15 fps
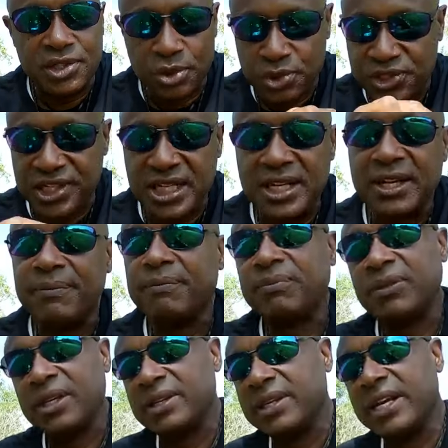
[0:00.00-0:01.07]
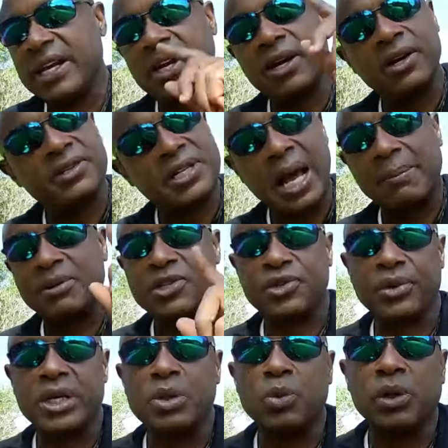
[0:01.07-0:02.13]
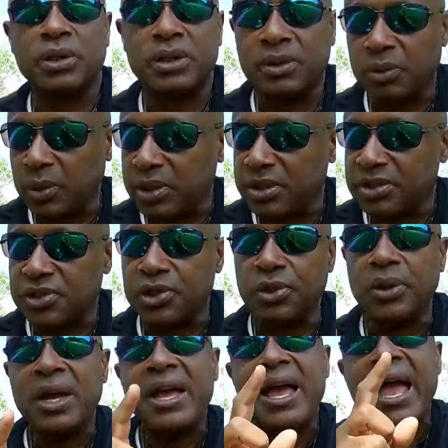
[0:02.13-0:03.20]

You'll see it either here, top of the screen, one of, one of the two.